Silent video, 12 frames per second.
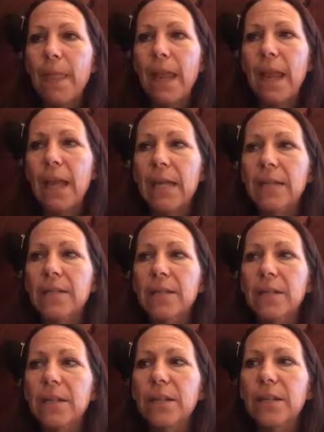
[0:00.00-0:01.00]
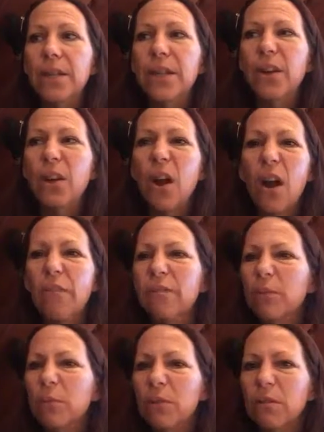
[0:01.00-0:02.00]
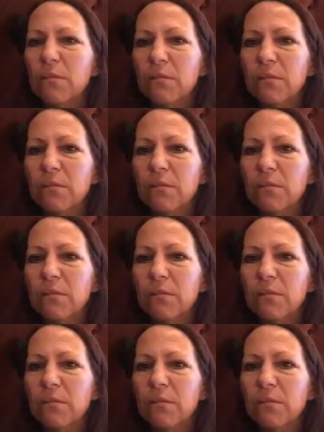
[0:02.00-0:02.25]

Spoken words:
and you're uncomfortable?